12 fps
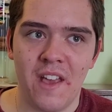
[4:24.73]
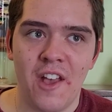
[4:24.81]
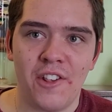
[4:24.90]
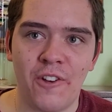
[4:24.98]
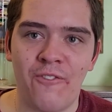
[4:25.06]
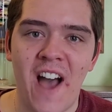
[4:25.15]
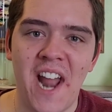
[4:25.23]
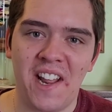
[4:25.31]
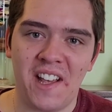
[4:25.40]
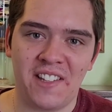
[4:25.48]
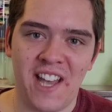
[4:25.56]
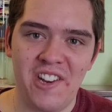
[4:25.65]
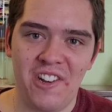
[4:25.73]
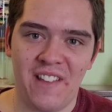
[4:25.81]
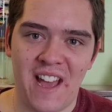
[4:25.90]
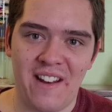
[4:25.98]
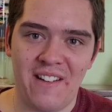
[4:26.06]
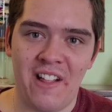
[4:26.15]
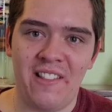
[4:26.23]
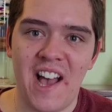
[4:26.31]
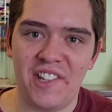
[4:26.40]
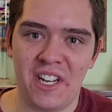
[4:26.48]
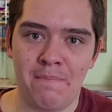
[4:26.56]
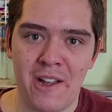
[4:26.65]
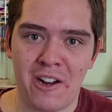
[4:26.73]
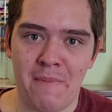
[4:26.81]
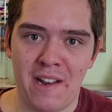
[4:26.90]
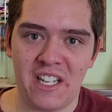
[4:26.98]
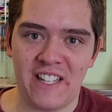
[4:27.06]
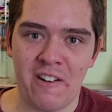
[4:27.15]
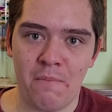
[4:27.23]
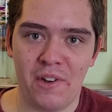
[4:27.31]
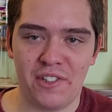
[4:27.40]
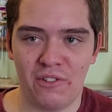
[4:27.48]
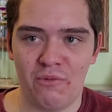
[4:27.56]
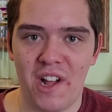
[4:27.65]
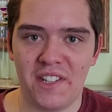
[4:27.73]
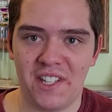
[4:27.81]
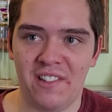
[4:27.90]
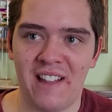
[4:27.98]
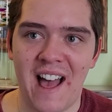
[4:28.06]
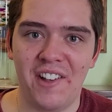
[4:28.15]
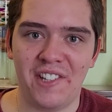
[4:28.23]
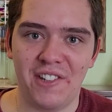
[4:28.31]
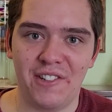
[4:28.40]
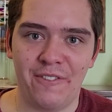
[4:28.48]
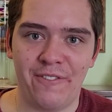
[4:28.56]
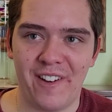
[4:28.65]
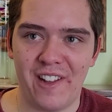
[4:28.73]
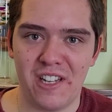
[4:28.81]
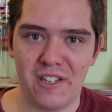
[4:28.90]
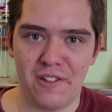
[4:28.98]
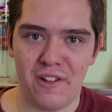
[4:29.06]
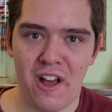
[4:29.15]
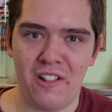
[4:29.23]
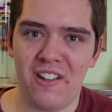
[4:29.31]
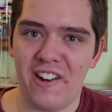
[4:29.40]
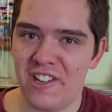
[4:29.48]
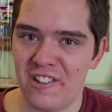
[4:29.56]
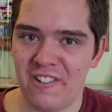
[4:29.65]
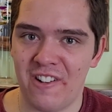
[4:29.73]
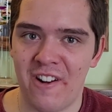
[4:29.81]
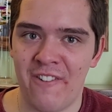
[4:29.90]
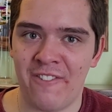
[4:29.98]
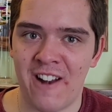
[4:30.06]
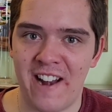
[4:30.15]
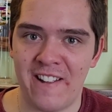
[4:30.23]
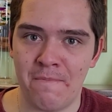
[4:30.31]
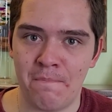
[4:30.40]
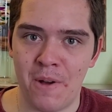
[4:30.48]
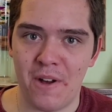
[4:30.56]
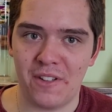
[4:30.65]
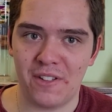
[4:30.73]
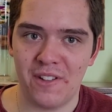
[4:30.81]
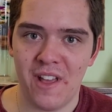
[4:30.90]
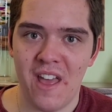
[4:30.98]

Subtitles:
So finding a schedule that allows you to micromanage several books at once allows you to finish a larger variety of books